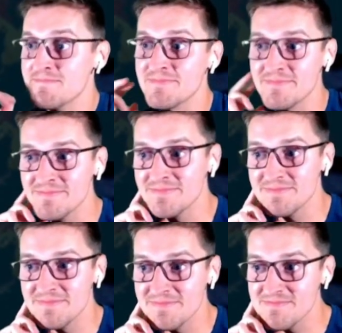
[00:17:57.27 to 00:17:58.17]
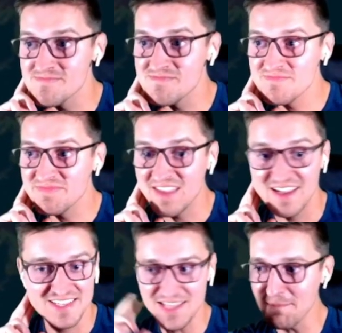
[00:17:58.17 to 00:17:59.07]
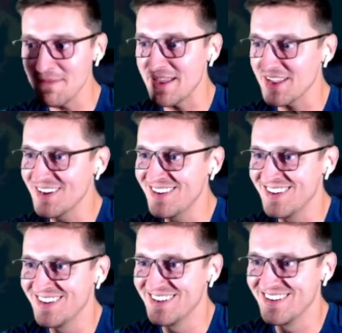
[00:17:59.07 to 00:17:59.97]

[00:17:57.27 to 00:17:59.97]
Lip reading: looking Kyurem. I did not even